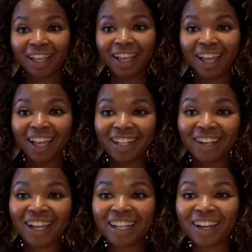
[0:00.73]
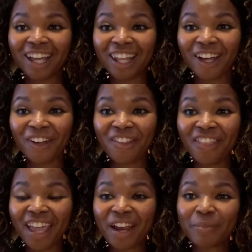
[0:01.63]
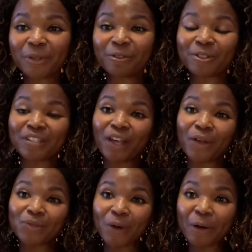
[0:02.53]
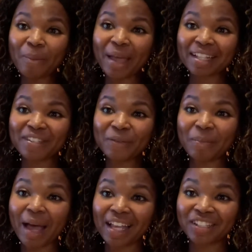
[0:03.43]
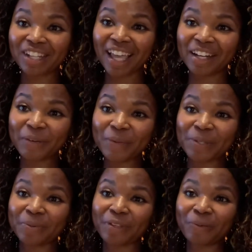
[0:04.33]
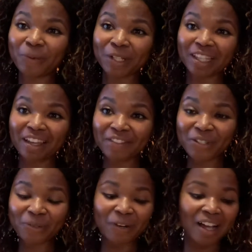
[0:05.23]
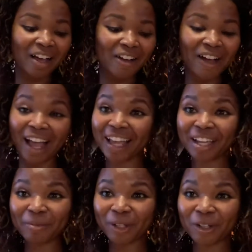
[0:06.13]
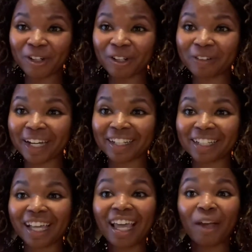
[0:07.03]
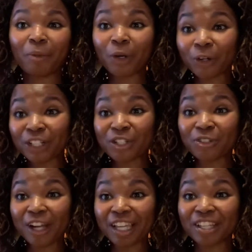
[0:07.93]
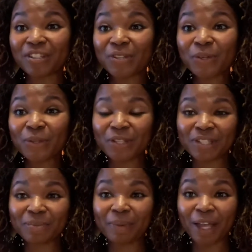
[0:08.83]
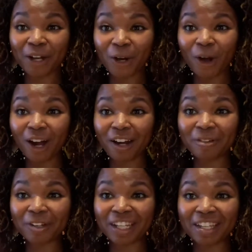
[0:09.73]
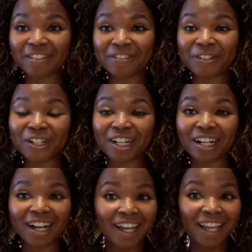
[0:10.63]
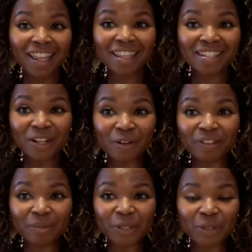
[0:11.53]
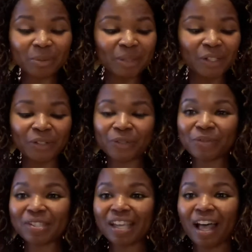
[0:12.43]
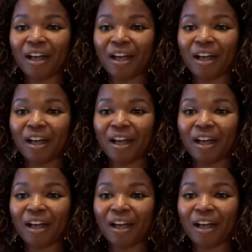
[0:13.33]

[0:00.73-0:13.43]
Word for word: Hello, hello, hello there, beautiful souls. Welcome back to my channel, Peace Within 111 Tarot. I am your girl, Harretta, and we're going to get straight into this pick a card reading for this November new moon. So,